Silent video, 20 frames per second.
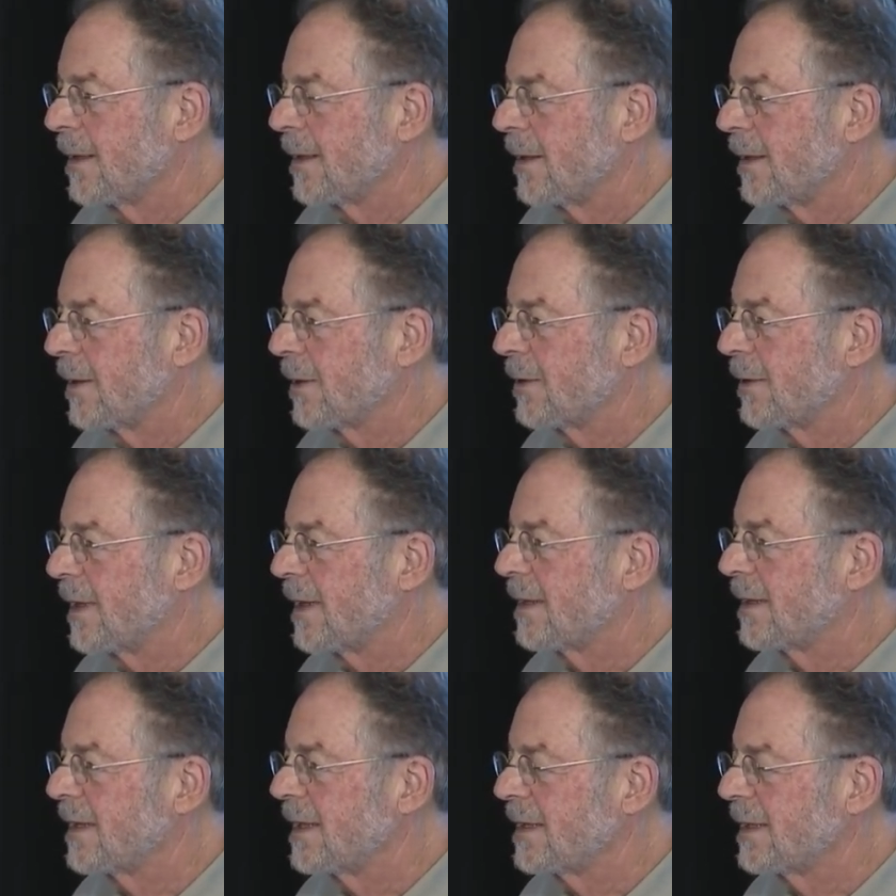although I
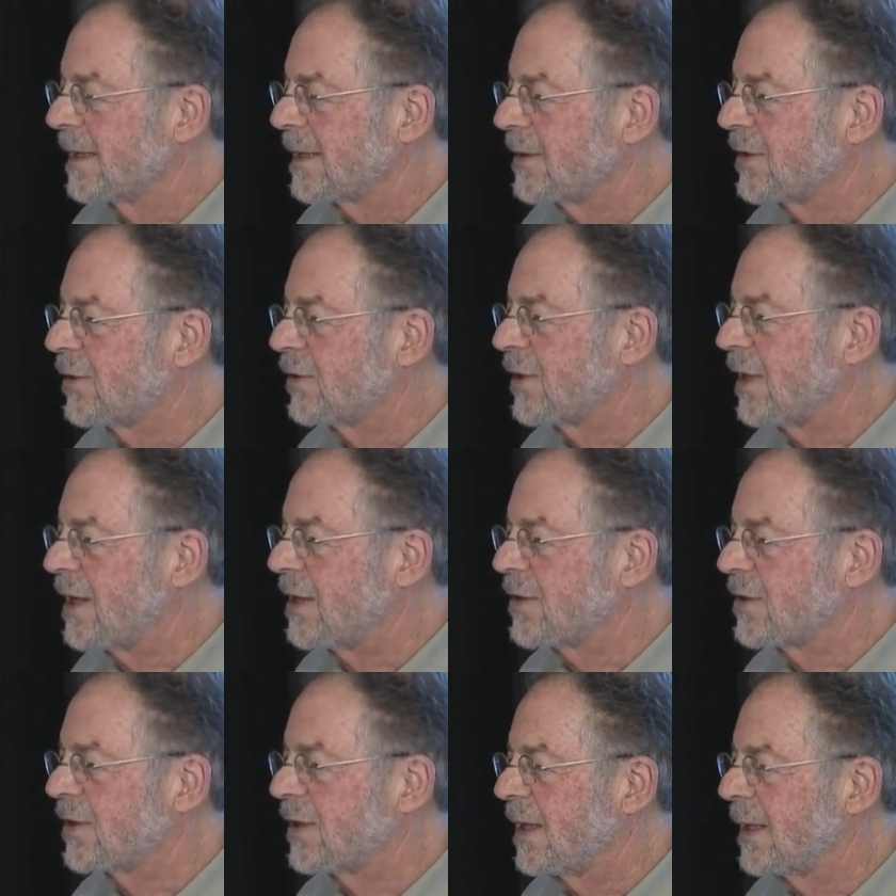think that's
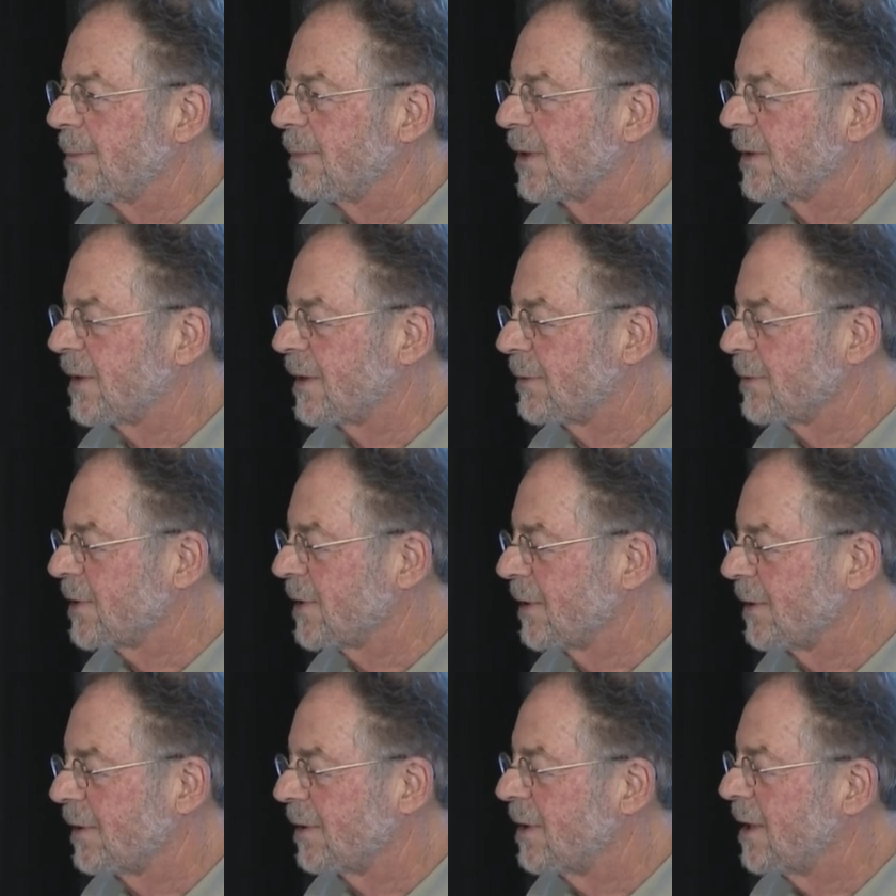changed some, but there was
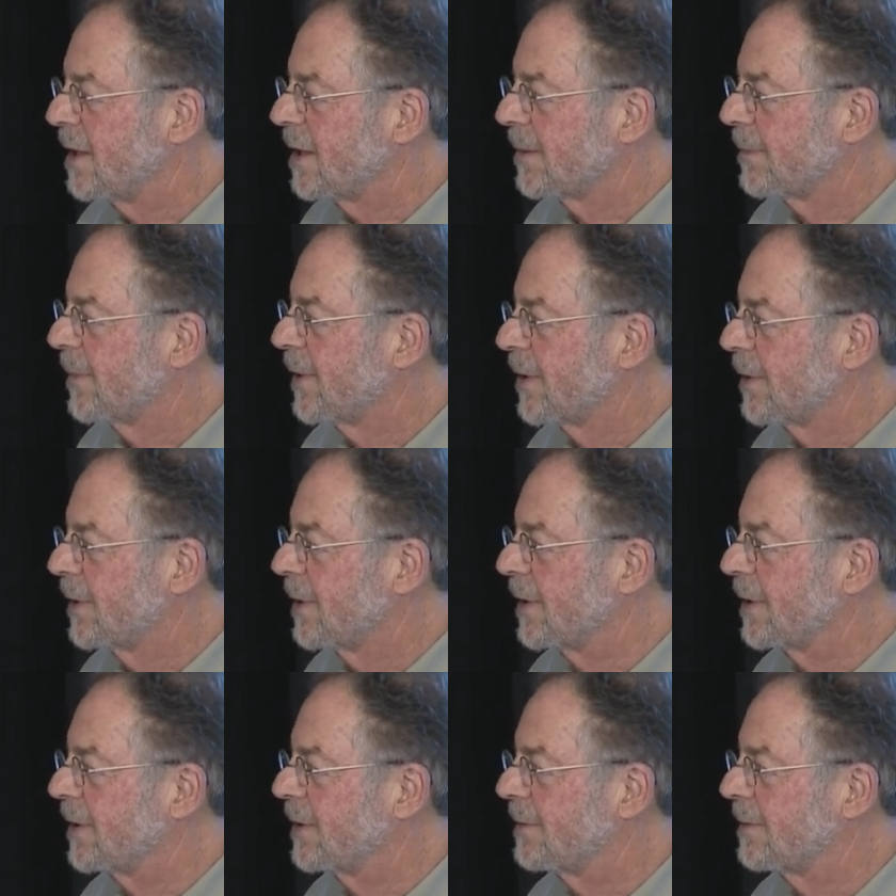a long
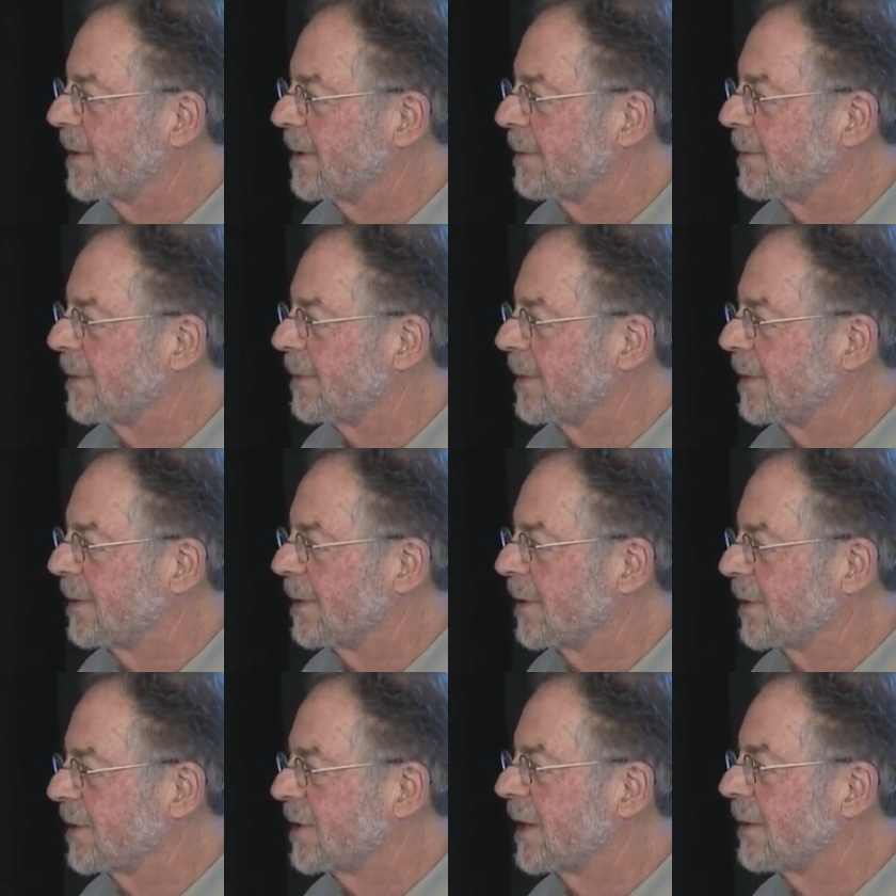period, um,
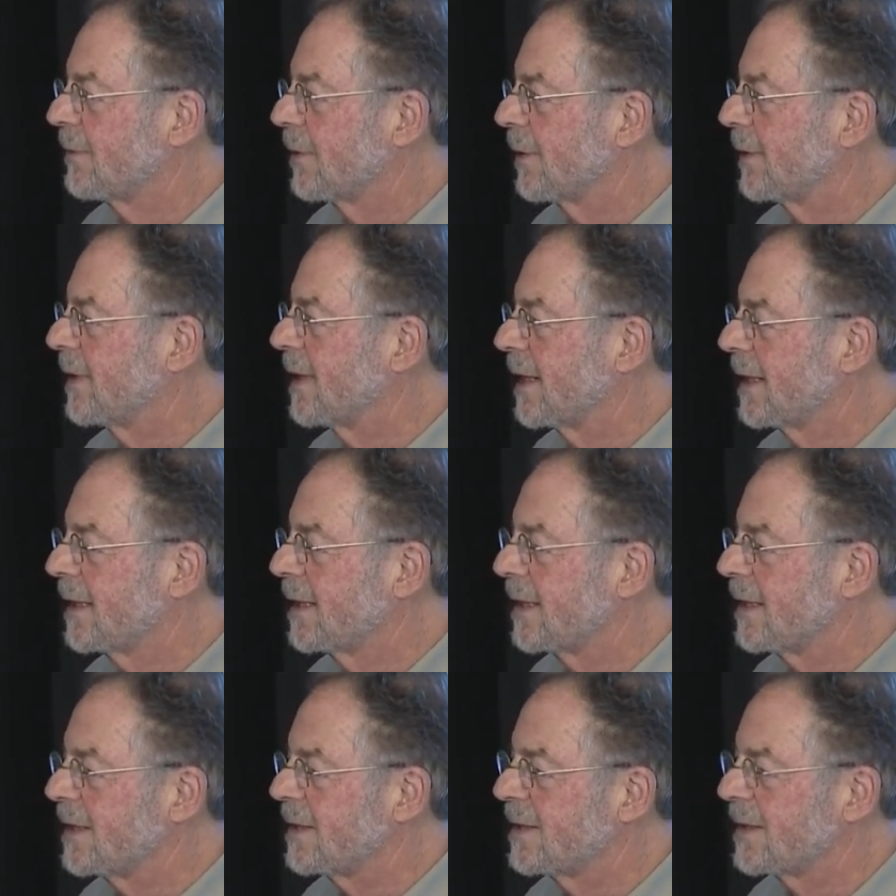you know, several
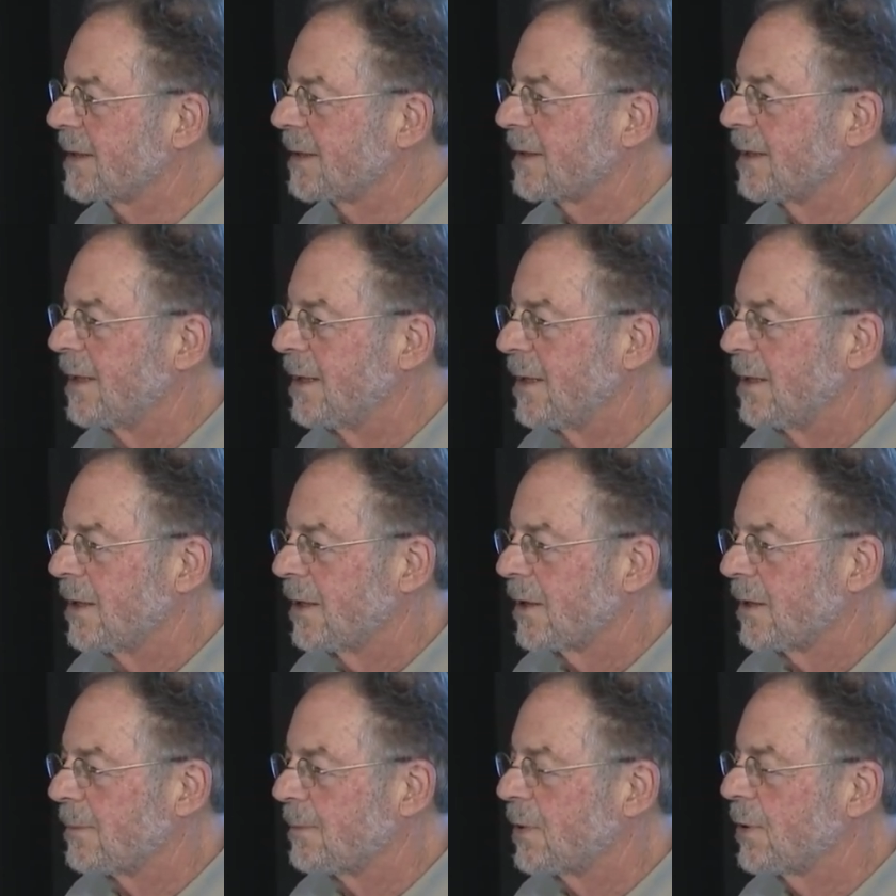decades, that
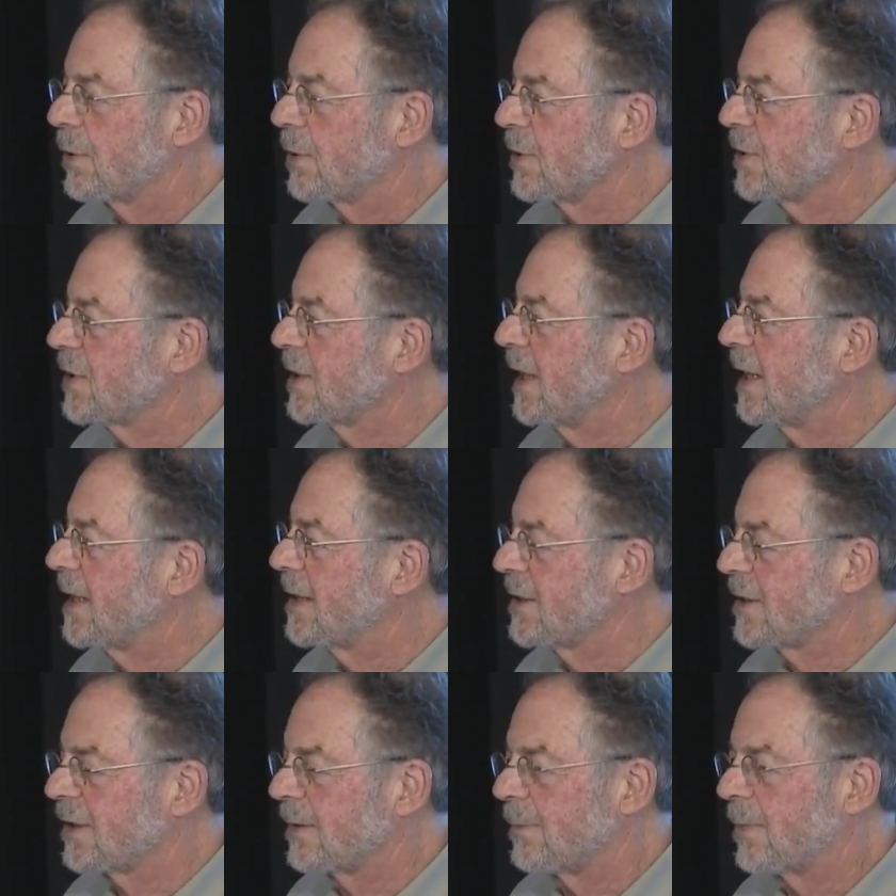computer
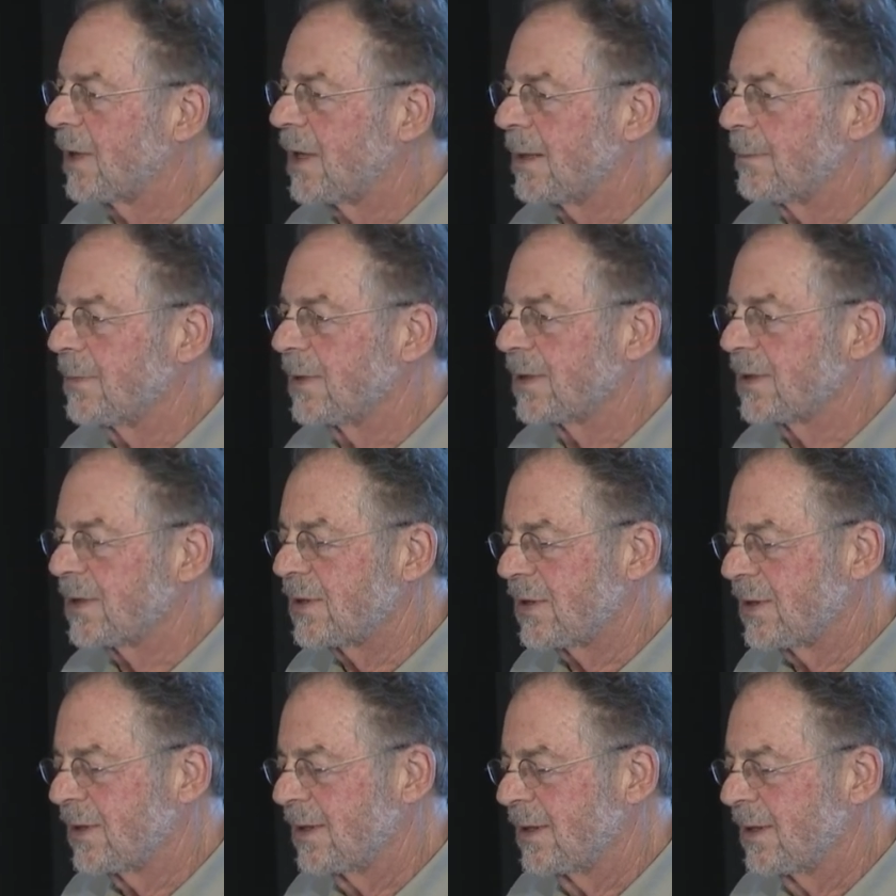science departments